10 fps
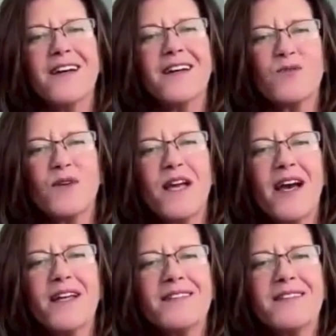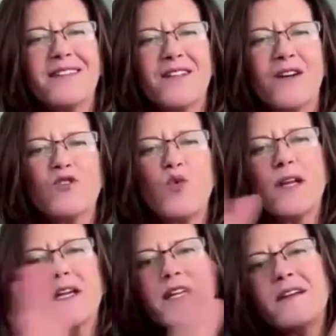because we had, you know,
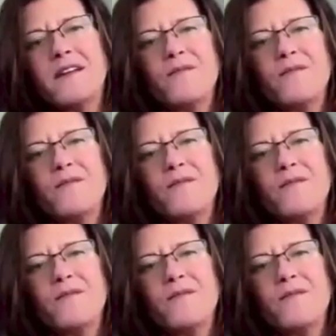20